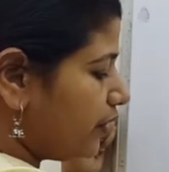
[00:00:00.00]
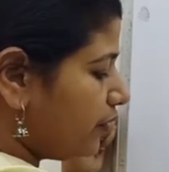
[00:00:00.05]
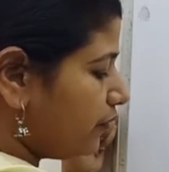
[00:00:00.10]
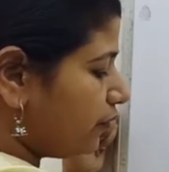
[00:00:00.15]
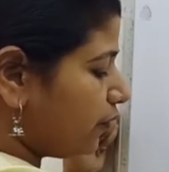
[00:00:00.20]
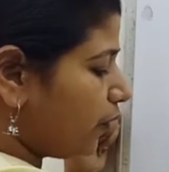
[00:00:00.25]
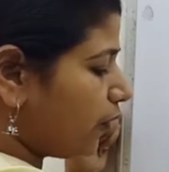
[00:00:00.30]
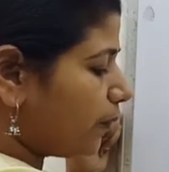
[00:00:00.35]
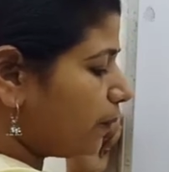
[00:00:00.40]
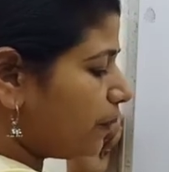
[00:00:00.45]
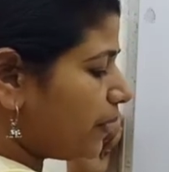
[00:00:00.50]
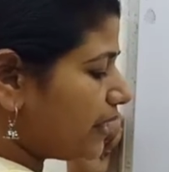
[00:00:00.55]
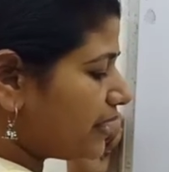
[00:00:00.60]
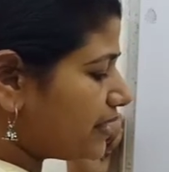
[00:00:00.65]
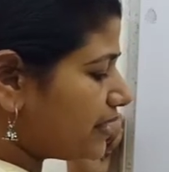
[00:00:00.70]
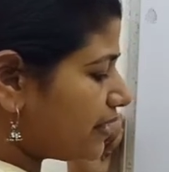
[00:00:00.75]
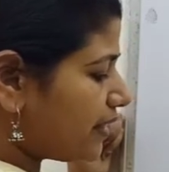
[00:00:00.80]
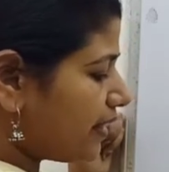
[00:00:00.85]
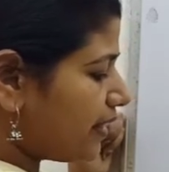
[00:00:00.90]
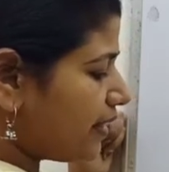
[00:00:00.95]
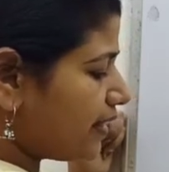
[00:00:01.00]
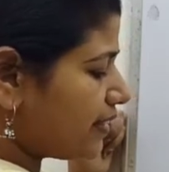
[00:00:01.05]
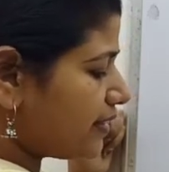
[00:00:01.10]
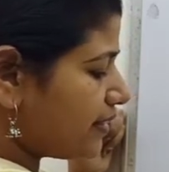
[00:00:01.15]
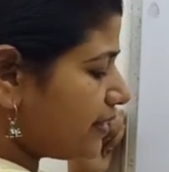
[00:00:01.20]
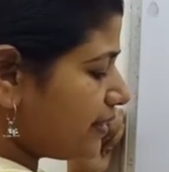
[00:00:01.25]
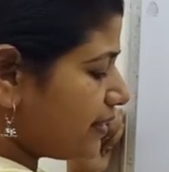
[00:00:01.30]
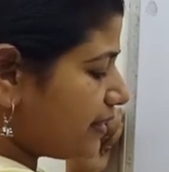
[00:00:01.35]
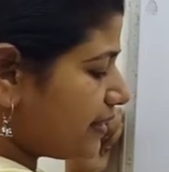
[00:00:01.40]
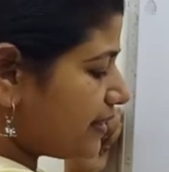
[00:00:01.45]
4 plus 3
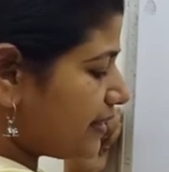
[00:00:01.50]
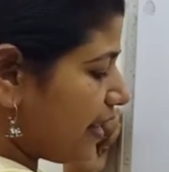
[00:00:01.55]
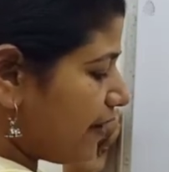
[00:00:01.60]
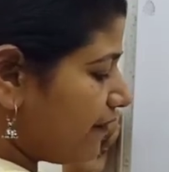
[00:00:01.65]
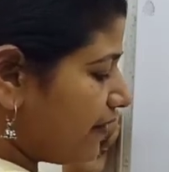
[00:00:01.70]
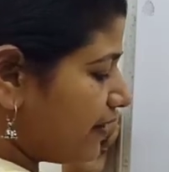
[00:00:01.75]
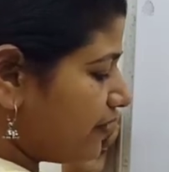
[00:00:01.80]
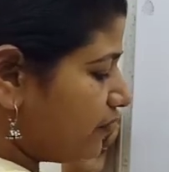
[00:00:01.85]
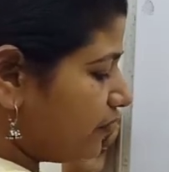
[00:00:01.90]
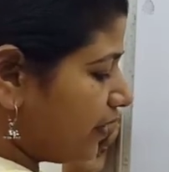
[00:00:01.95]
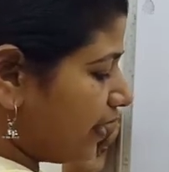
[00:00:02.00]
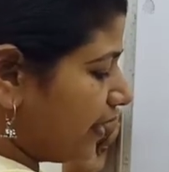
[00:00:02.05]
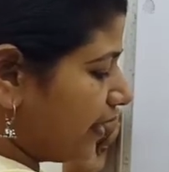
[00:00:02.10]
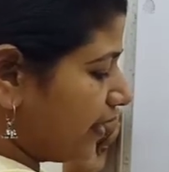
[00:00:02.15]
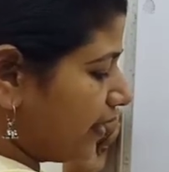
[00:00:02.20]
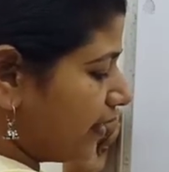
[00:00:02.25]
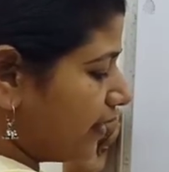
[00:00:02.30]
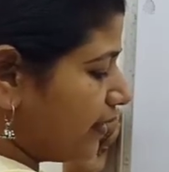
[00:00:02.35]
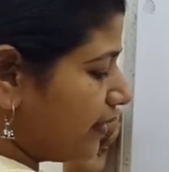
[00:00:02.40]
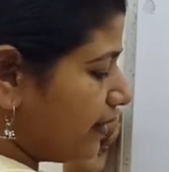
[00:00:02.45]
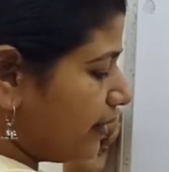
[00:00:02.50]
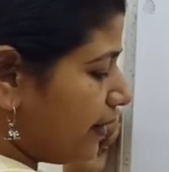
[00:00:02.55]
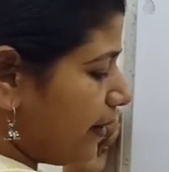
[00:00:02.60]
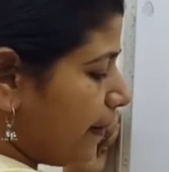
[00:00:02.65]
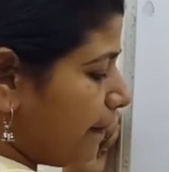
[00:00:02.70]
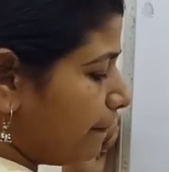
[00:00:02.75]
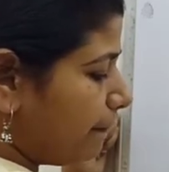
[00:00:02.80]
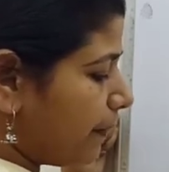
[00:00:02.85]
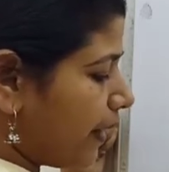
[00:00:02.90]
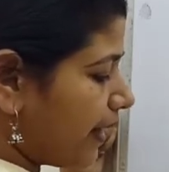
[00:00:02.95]
is 7y
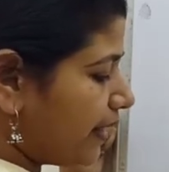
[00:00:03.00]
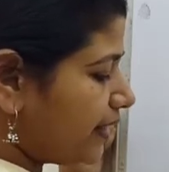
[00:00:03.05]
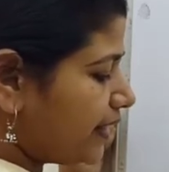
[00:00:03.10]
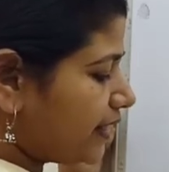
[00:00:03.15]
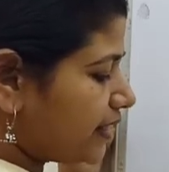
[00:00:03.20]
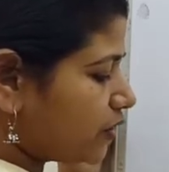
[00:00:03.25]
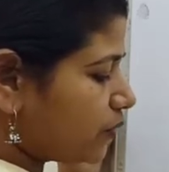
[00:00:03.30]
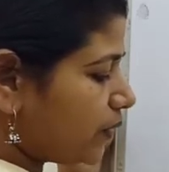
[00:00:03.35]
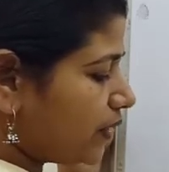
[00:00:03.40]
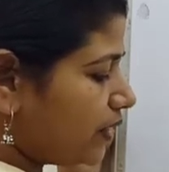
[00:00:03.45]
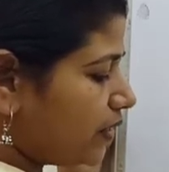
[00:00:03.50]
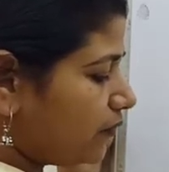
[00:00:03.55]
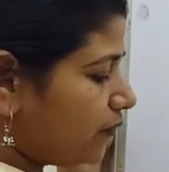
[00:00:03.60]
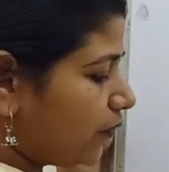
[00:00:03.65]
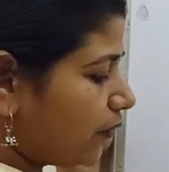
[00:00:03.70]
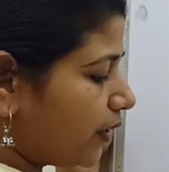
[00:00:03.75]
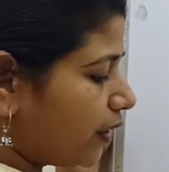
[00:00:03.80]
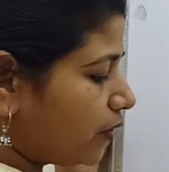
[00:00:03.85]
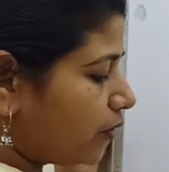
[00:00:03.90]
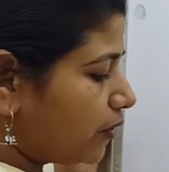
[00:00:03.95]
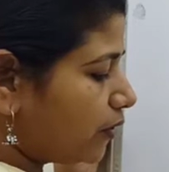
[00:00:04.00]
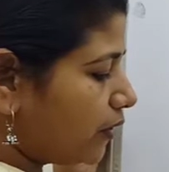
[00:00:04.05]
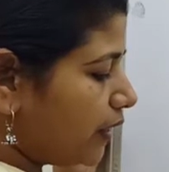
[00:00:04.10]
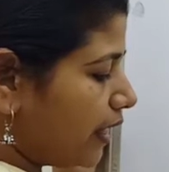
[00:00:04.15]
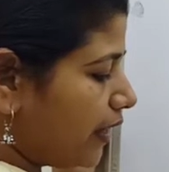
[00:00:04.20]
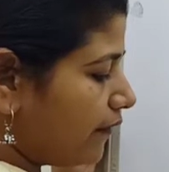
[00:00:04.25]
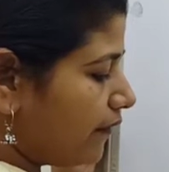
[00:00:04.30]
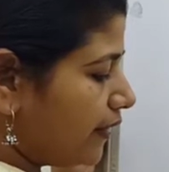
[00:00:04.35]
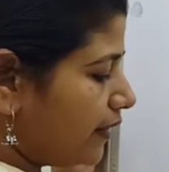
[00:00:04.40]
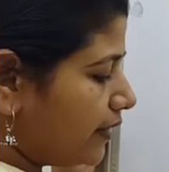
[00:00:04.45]
minus 24 equal to
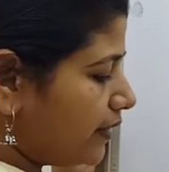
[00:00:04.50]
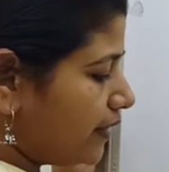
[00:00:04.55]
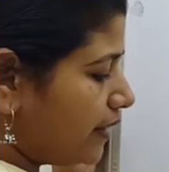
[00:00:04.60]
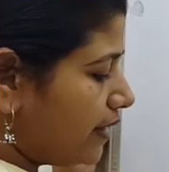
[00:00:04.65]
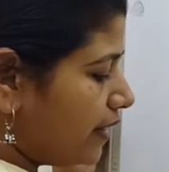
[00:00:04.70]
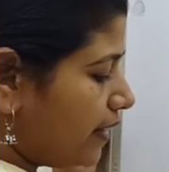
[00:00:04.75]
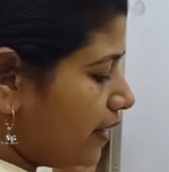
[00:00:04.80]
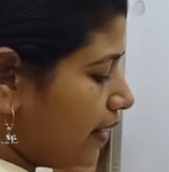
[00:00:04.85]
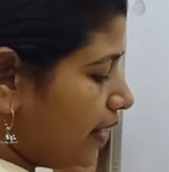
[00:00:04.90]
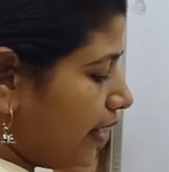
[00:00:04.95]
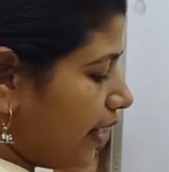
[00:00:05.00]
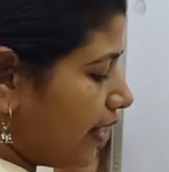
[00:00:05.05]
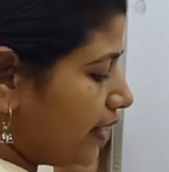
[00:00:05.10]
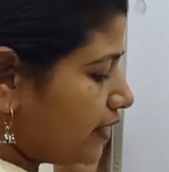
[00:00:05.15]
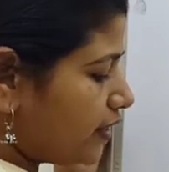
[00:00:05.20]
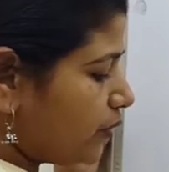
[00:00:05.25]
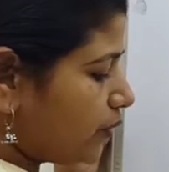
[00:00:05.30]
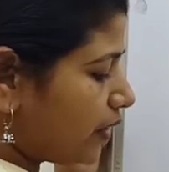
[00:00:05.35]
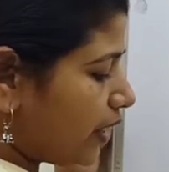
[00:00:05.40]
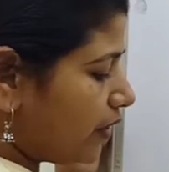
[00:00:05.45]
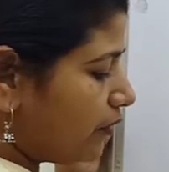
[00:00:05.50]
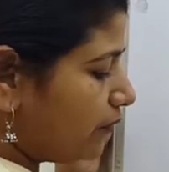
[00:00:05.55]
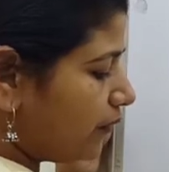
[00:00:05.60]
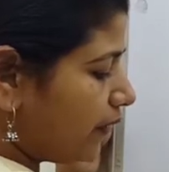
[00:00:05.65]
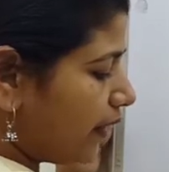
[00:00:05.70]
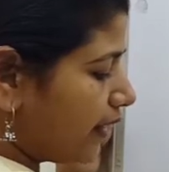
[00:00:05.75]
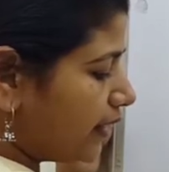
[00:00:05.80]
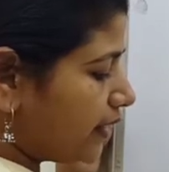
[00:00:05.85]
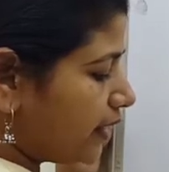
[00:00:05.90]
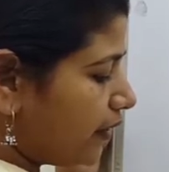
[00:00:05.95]
11. Hence you can
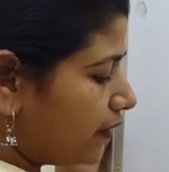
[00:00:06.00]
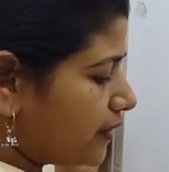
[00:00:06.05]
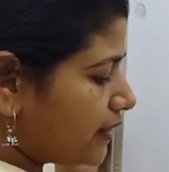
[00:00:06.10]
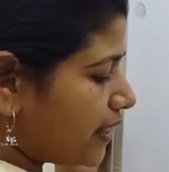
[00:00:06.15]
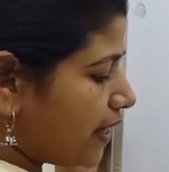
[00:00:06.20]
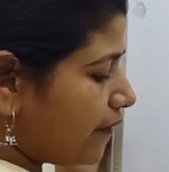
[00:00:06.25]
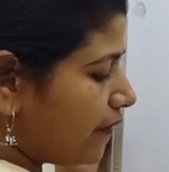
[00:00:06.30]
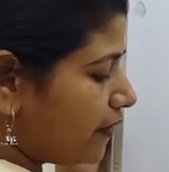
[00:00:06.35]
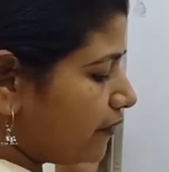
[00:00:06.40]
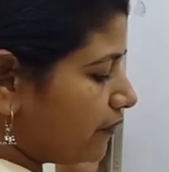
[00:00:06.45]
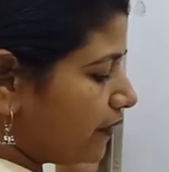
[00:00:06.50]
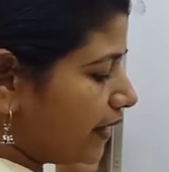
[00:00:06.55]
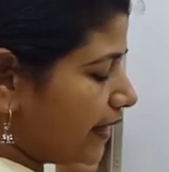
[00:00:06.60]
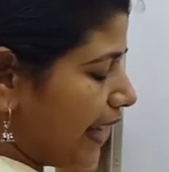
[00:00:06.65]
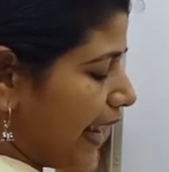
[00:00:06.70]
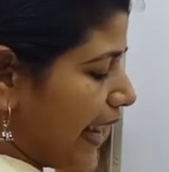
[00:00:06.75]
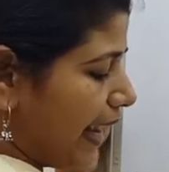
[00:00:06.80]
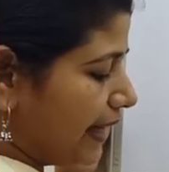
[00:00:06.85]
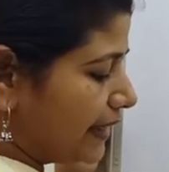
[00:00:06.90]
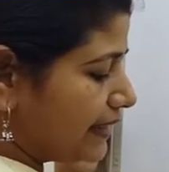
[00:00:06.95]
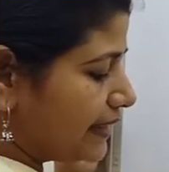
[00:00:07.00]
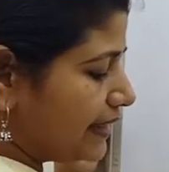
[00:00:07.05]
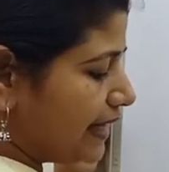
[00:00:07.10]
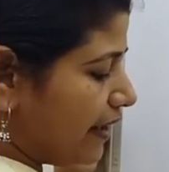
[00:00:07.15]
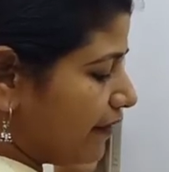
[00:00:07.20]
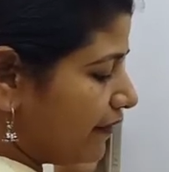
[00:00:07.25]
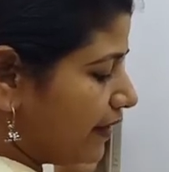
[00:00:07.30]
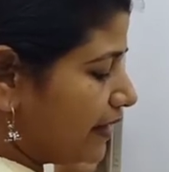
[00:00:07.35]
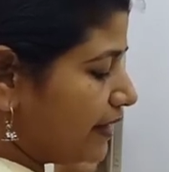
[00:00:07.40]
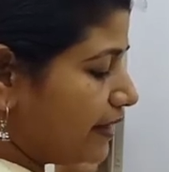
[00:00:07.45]
find out 7y as
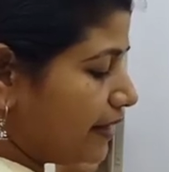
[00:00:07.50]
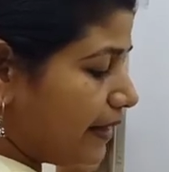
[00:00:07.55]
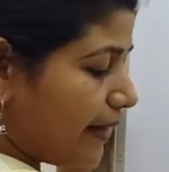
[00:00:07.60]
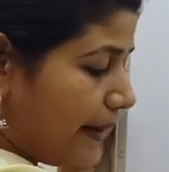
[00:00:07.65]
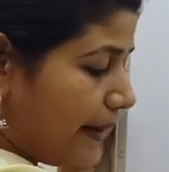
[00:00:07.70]
11